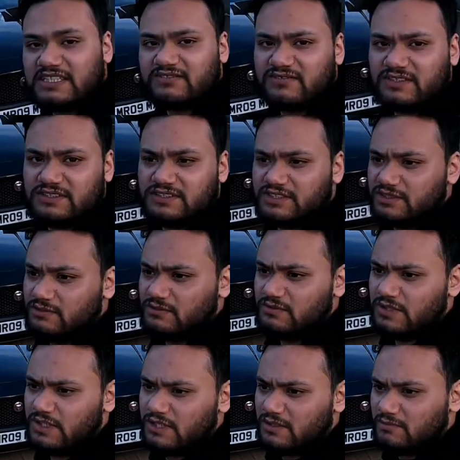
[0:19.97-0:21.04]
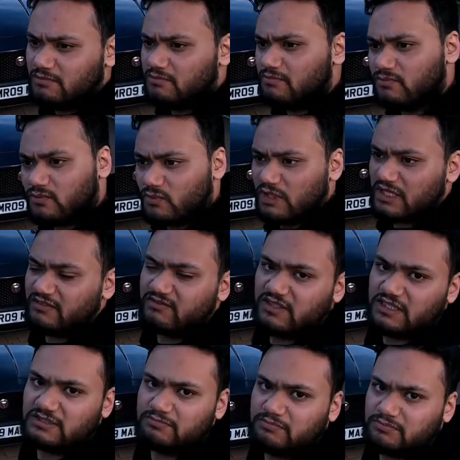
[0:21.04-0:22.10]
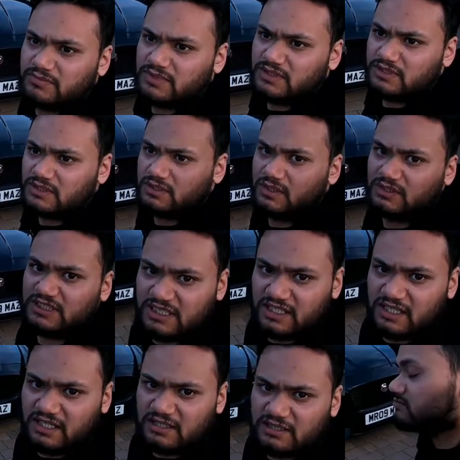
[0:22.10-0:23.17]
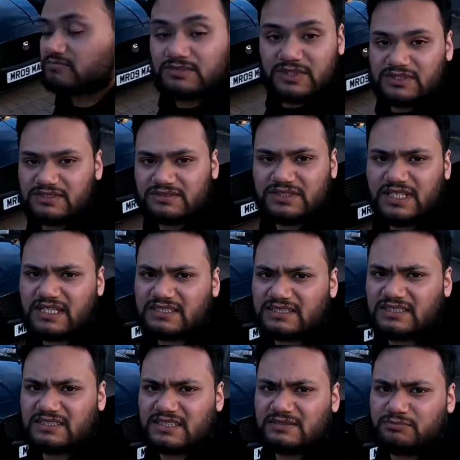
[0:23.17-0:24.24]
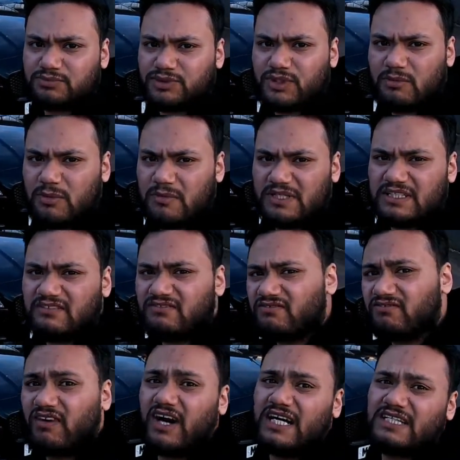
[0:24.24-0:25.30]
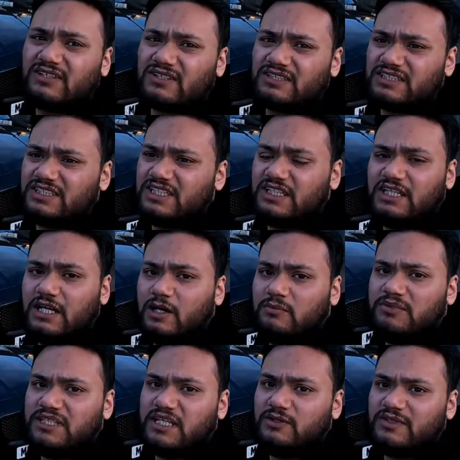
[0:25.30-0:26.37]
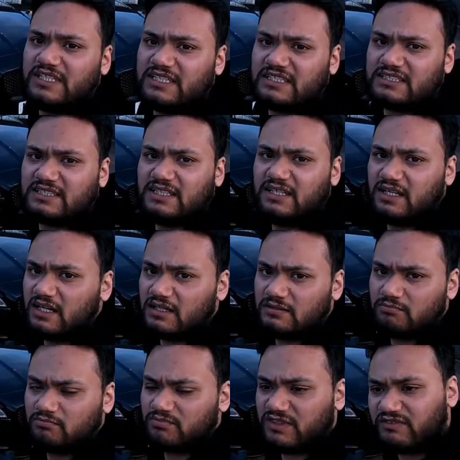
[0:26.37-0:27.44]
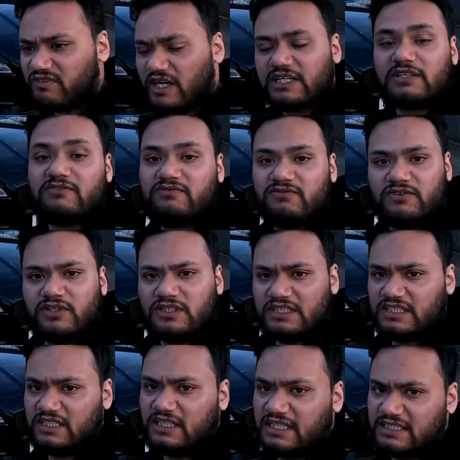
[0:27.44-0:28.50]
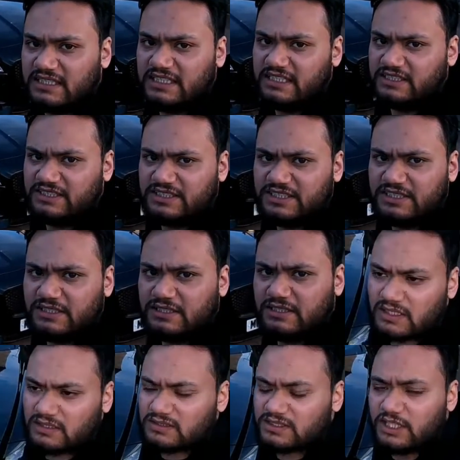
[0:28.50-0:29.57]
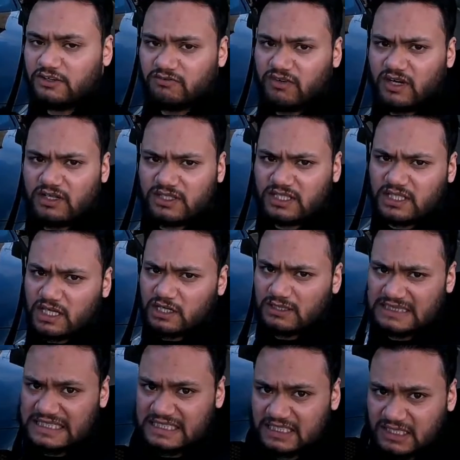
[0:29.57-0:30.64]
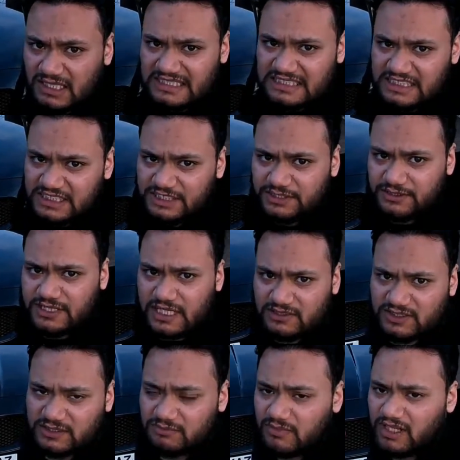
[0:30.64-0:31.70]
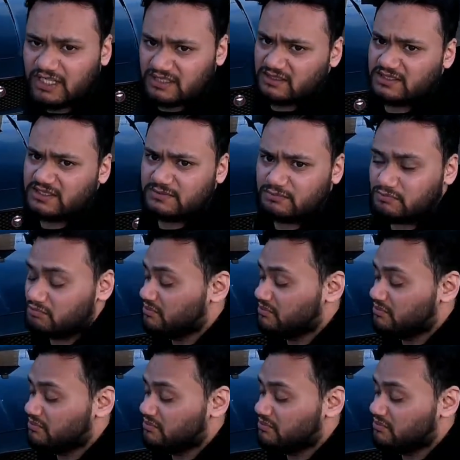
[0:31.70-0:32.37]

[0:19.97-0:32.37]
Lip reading: different to when I first got the car. But yes, this is probably the final year I'll be owning this car. The final full year at least. So far the car is at 92,000 miles.